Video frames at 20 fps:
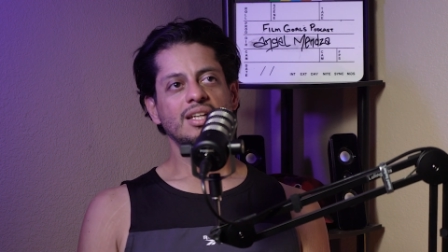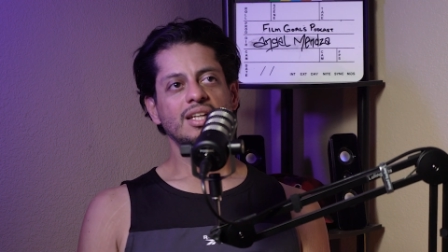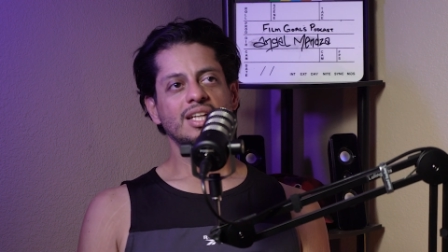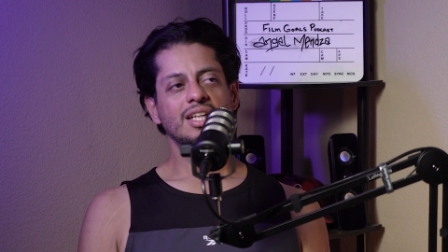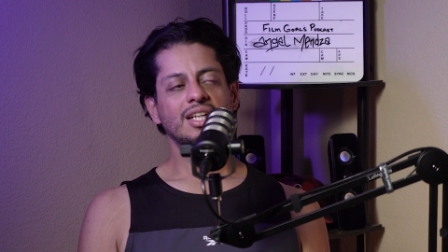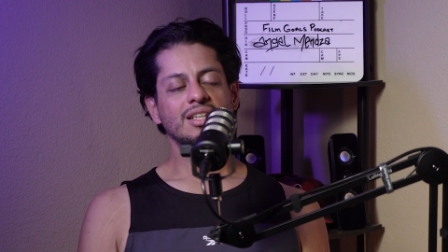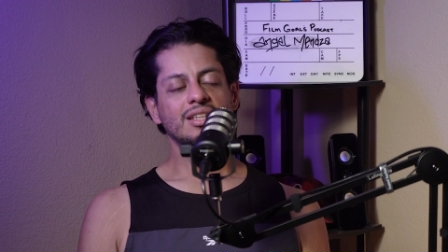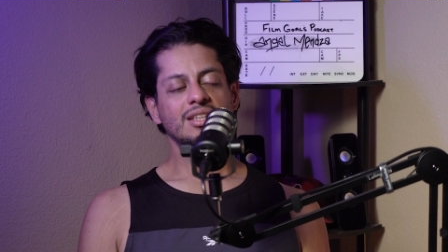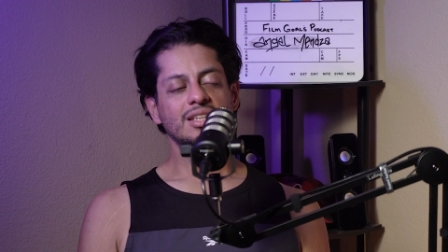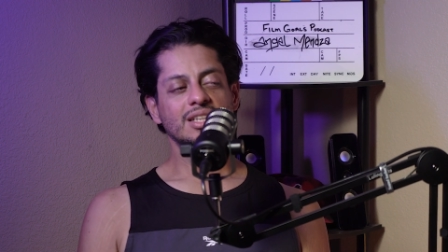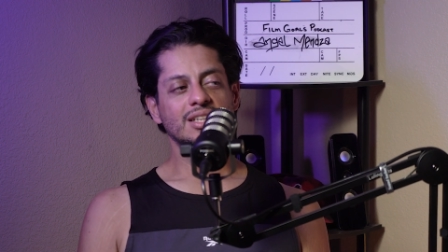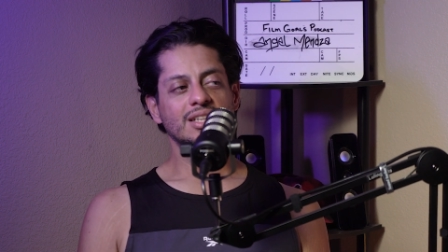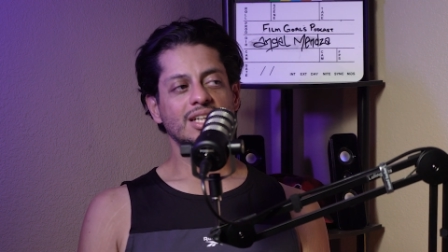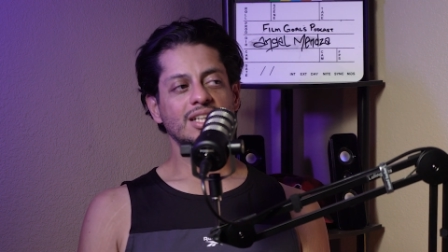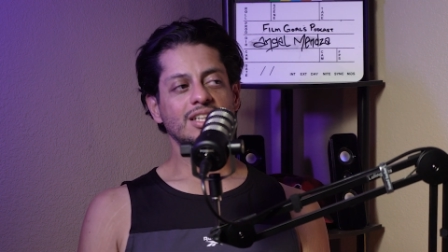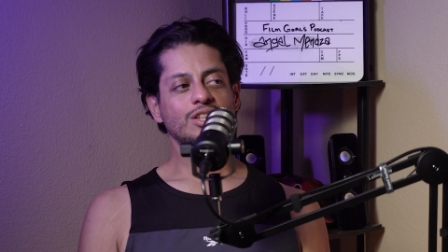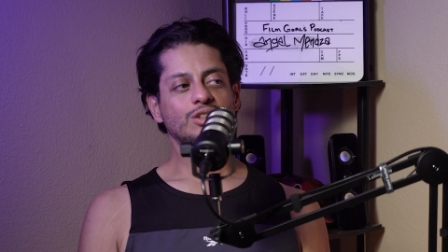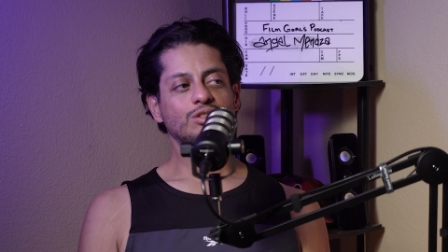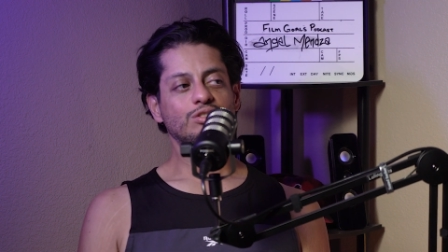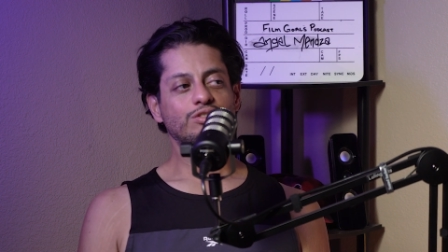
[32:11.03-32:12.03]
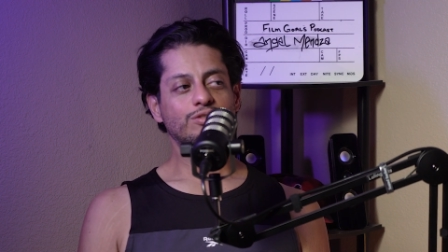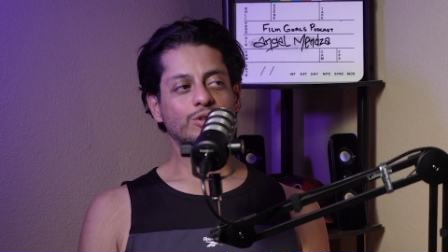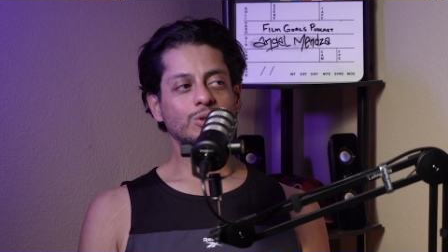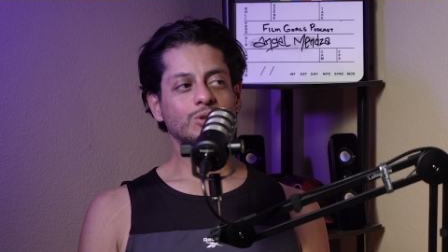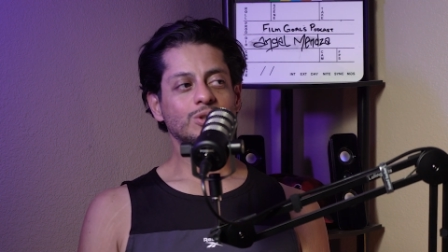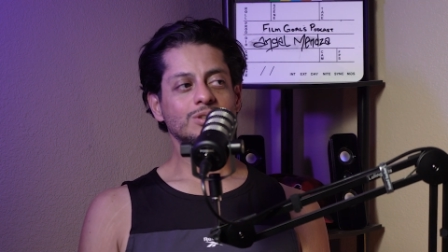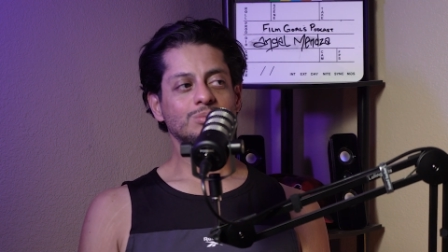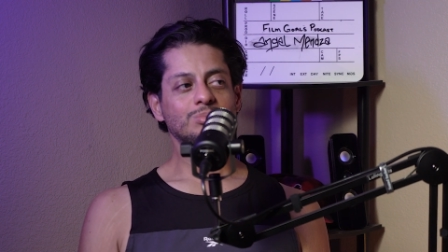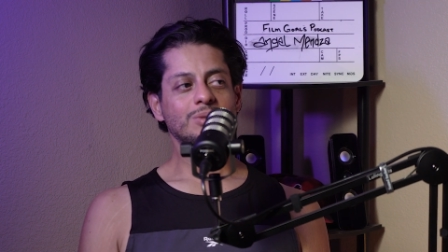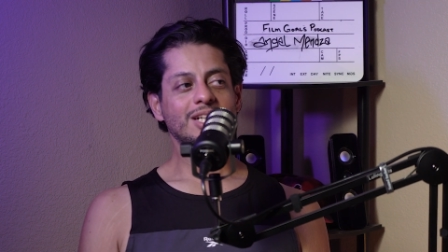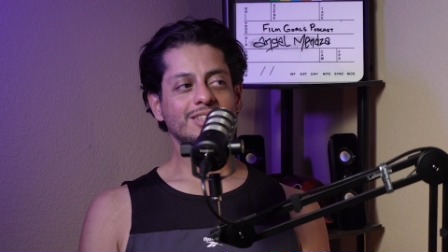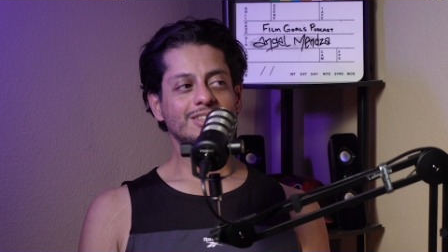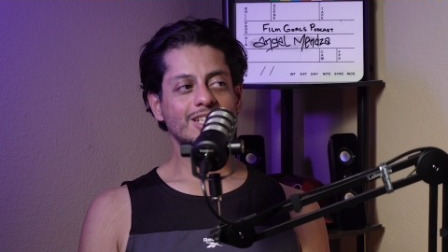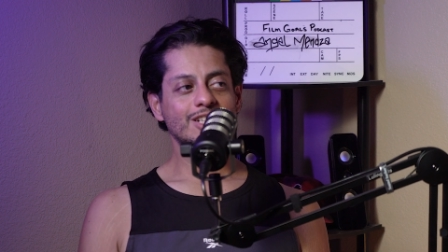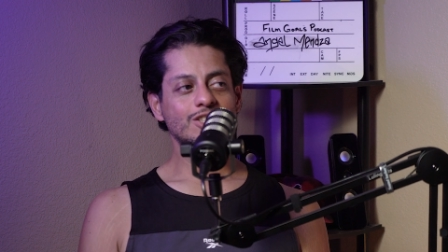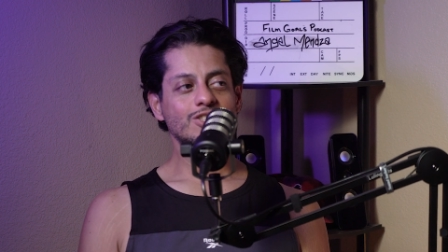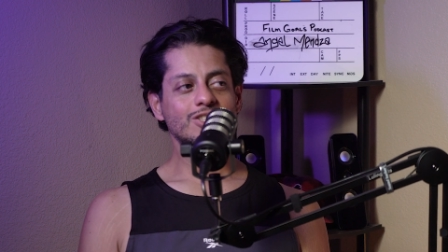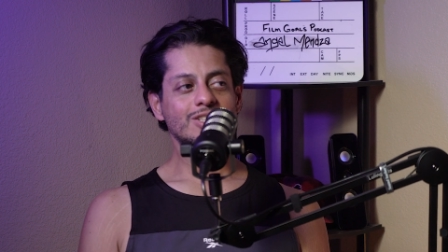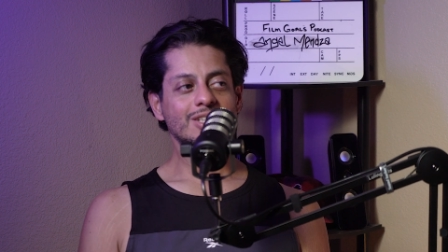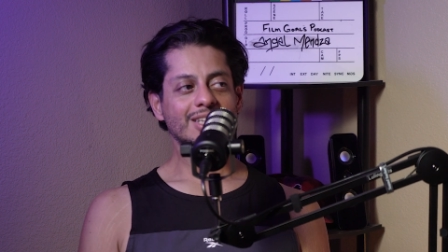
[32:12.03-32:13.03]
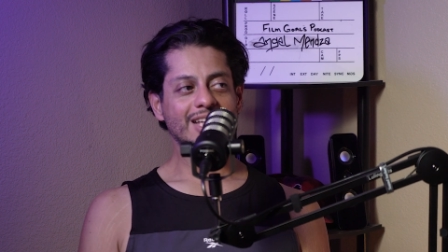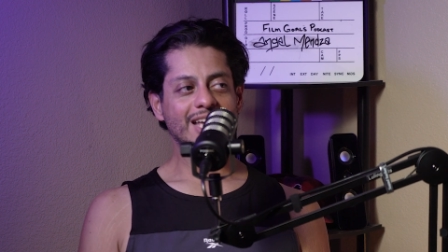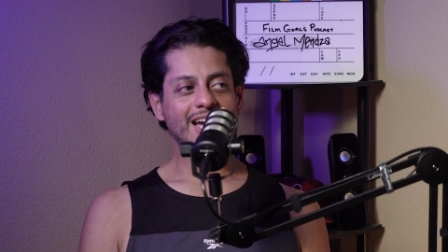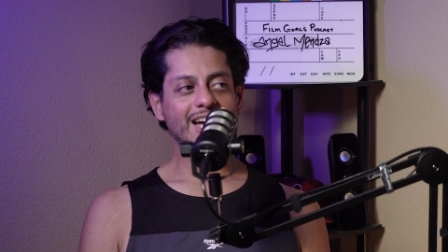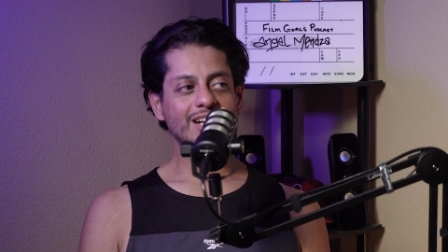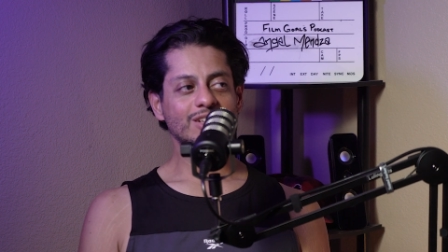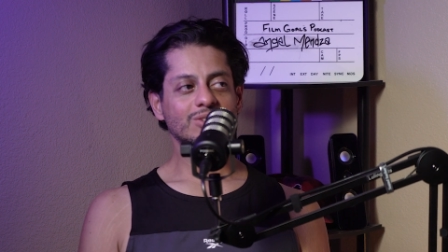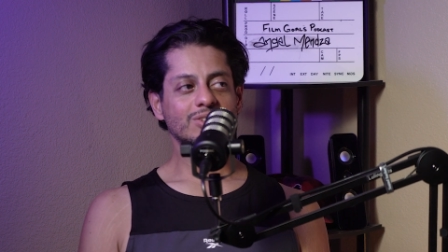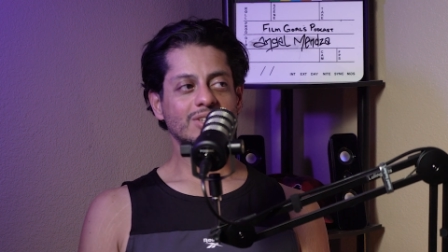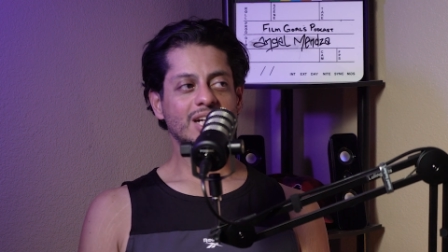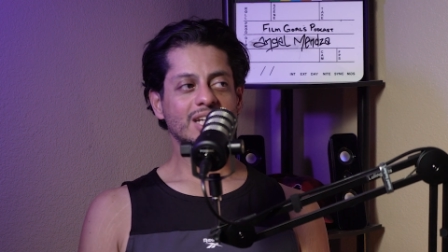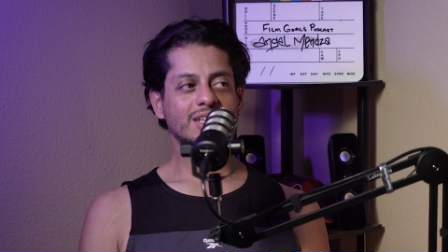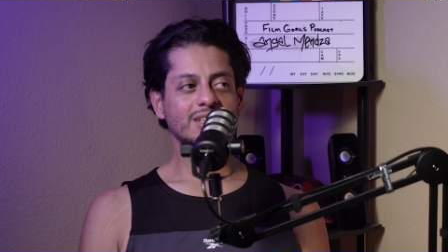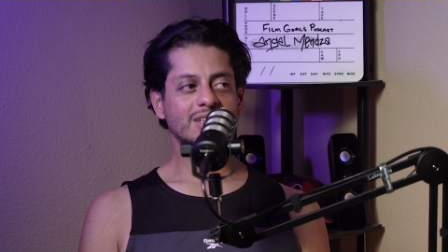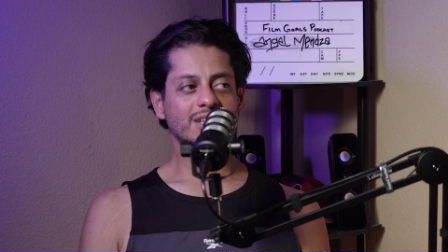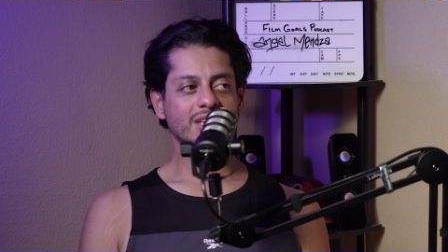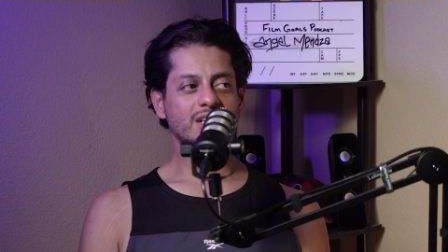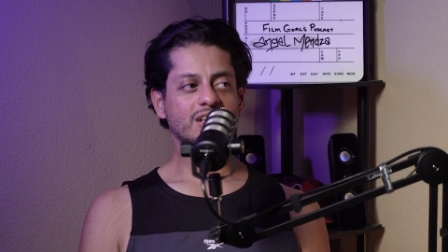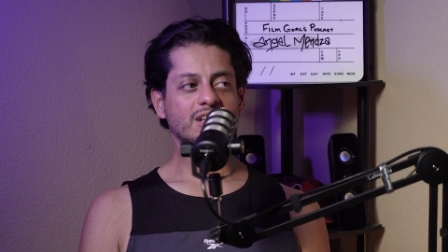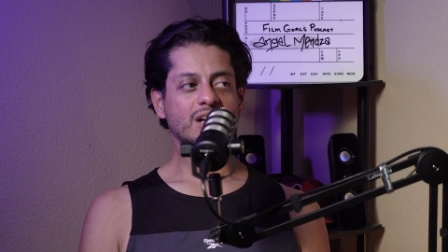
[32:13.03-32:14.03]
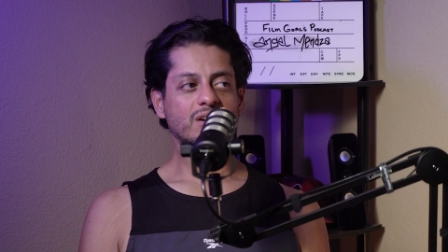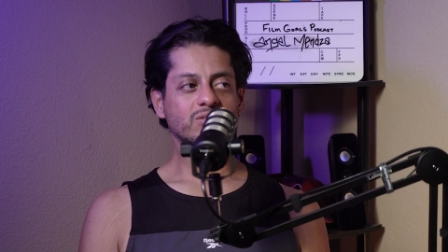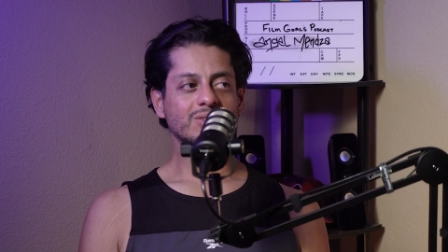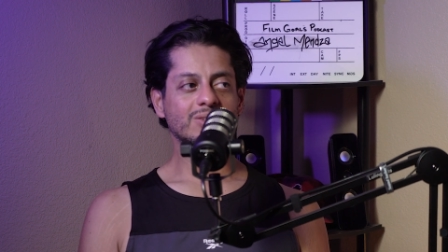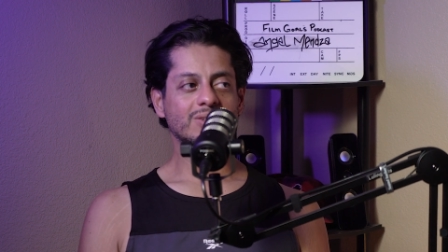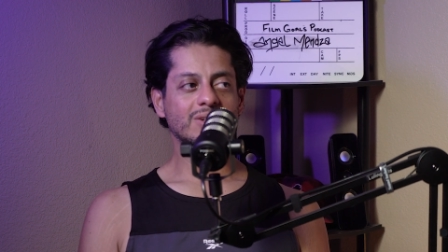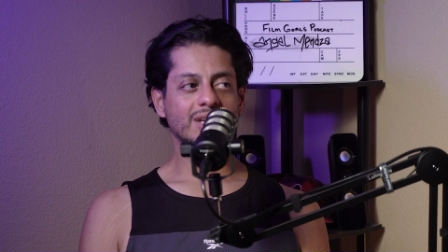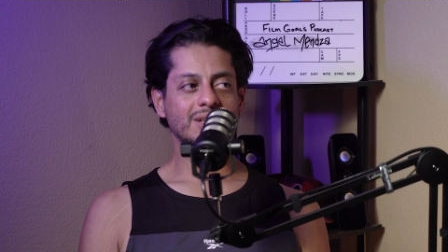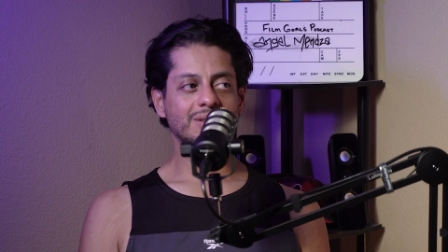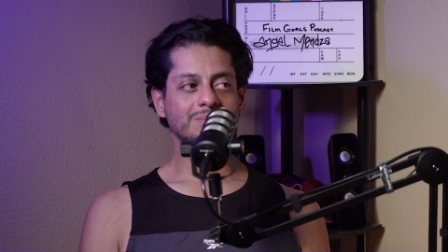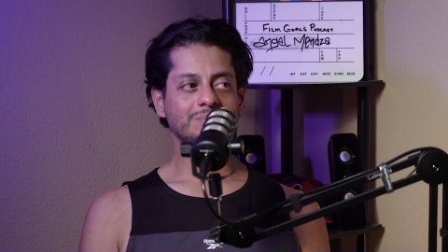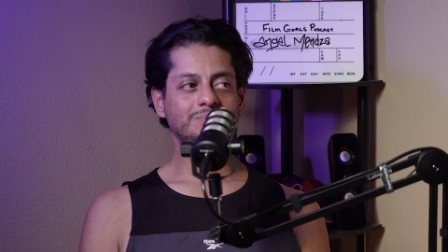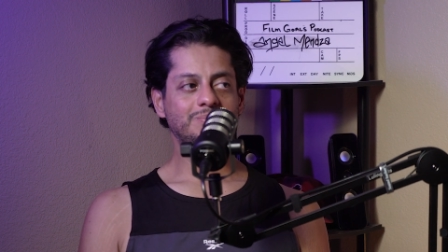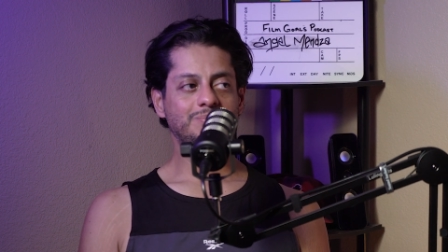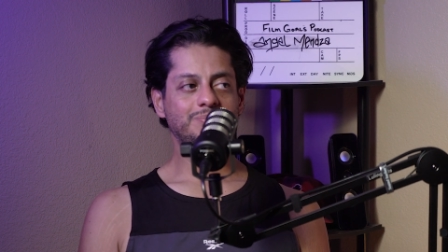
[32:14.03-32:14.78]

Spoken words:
And I think I need to focus my attention to that so that I can get it off the ground.